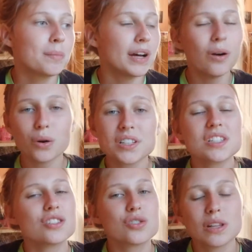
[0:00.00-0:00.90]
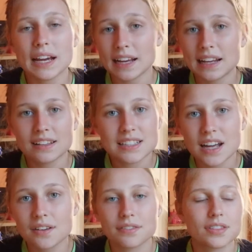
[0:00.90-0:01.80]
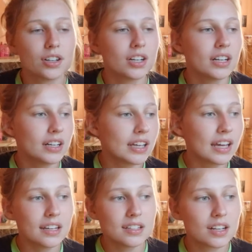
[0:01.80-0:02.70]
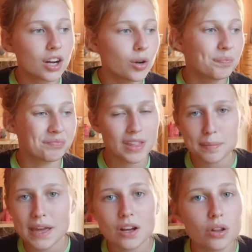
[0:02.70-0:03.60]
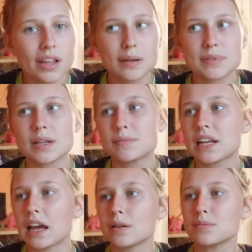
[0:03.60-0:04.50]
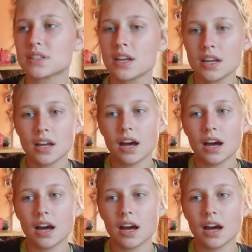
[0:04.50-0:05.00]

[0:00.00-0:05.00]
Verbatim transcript: But horses do that kind of stuff. They're gonna get, you know, they may go lame sometimes.